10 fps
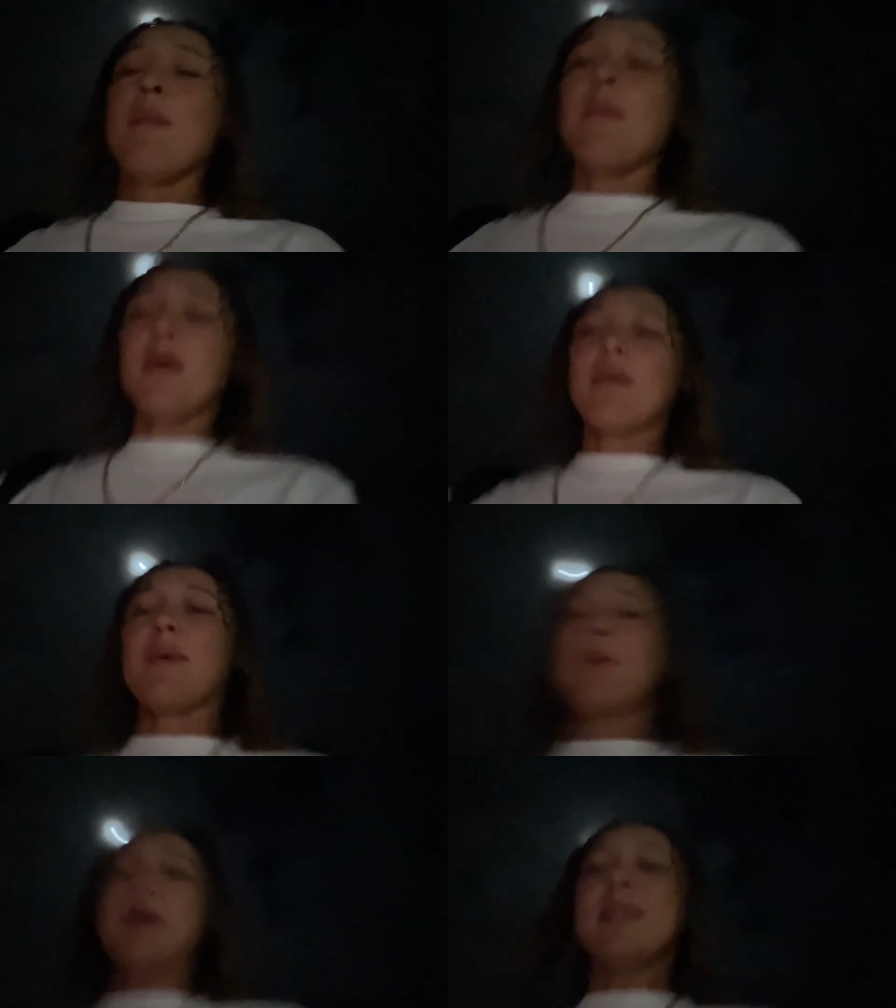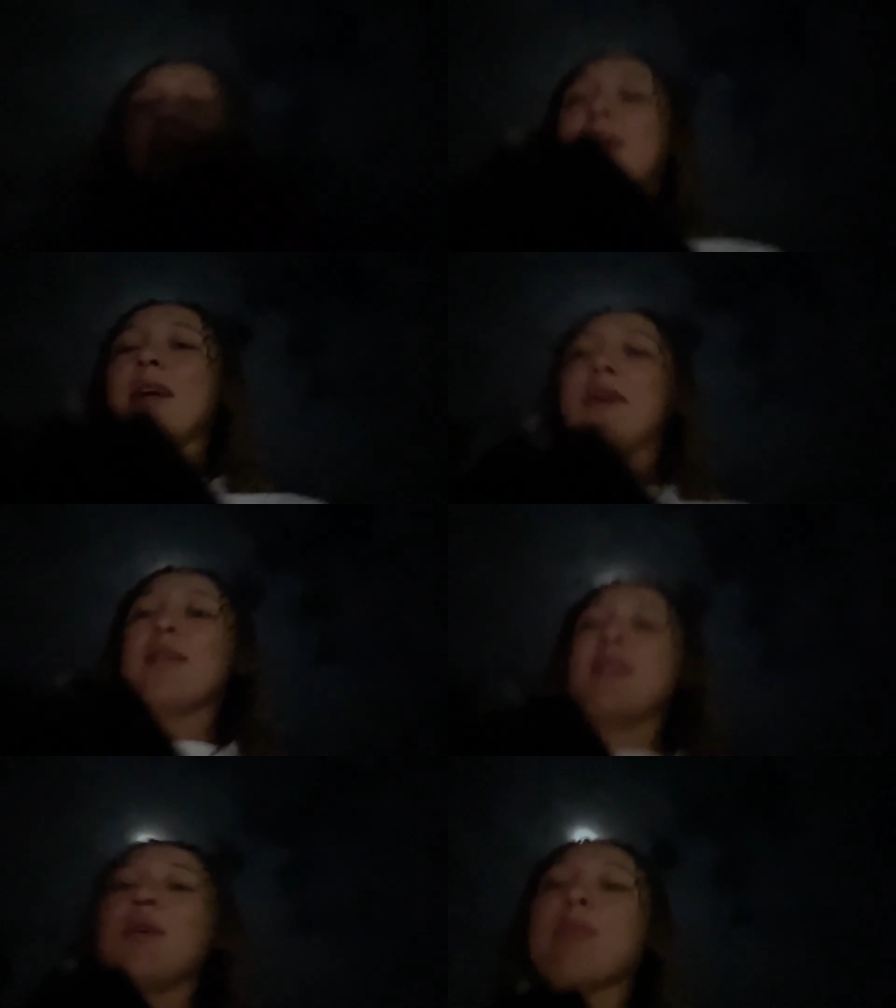but we're about to head
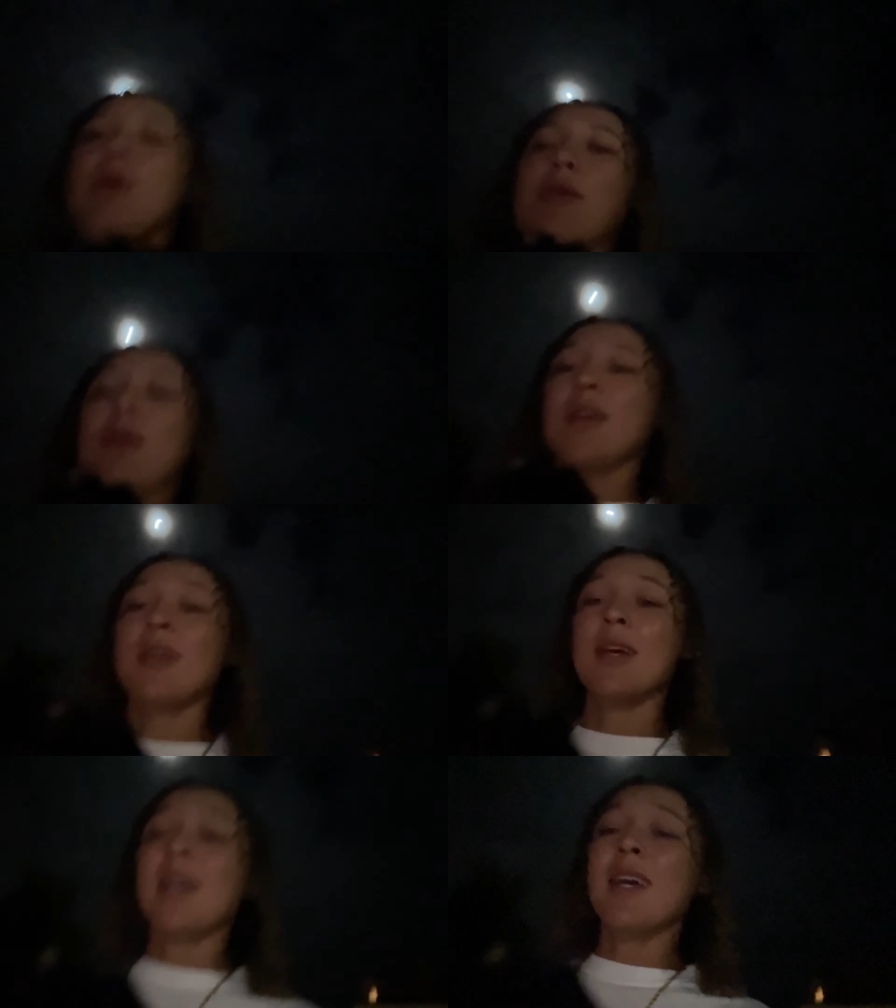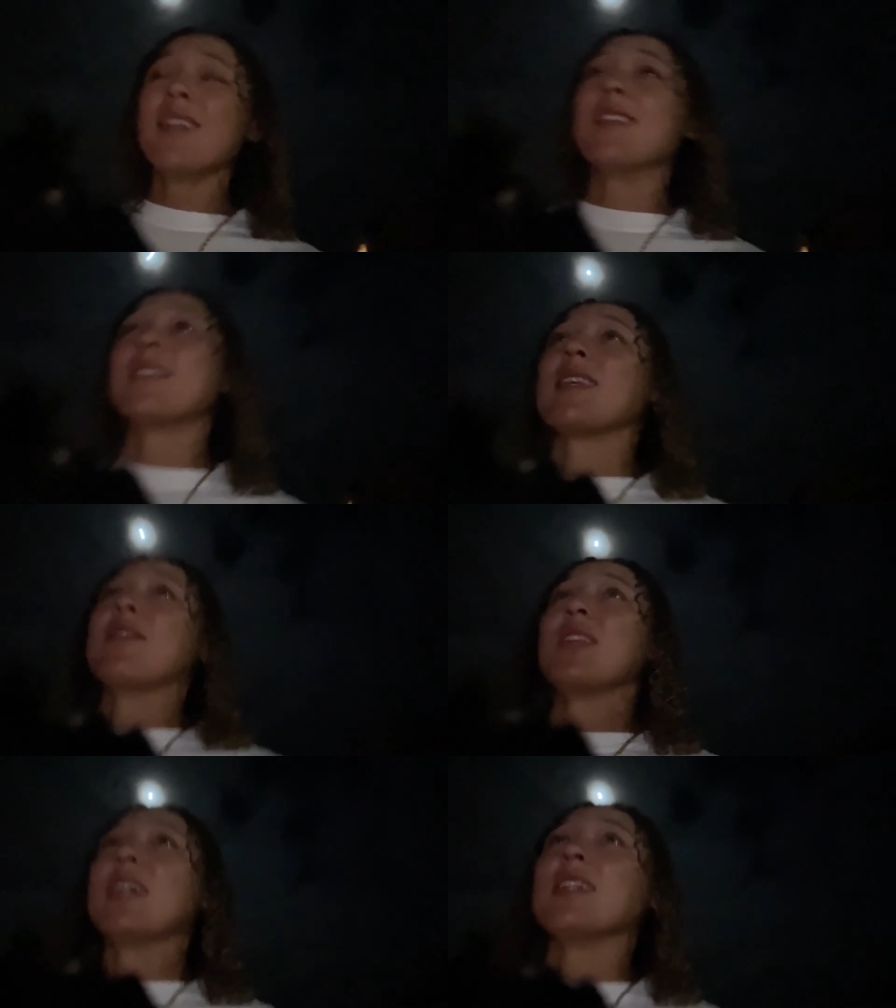out. Bro, this
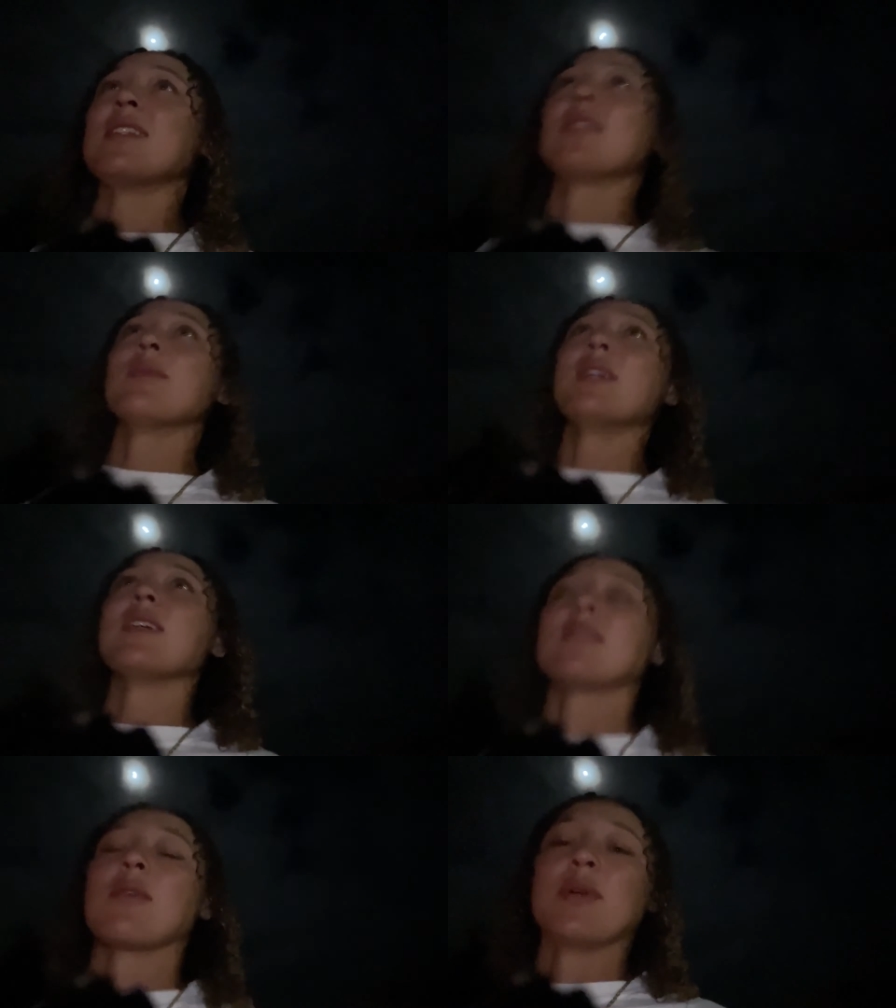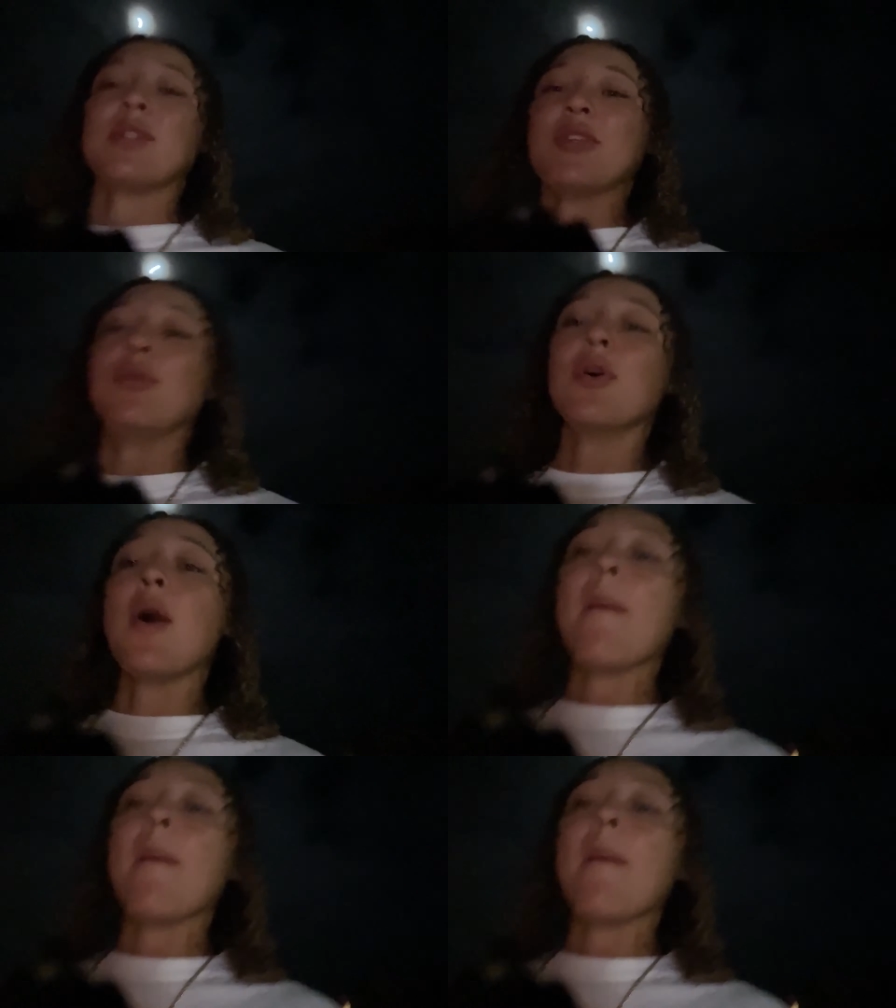seven days this week is going to